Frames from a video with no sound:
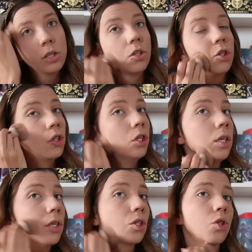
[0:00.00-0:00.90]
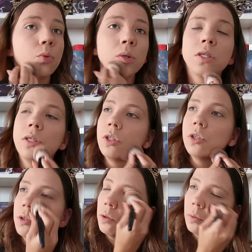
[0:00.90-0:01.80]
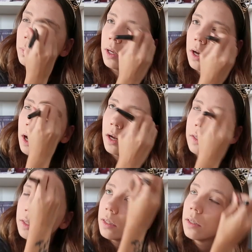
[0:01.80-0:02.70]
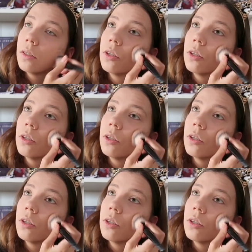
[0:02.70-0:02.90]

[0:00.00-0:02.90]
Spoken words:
she is twisted too, because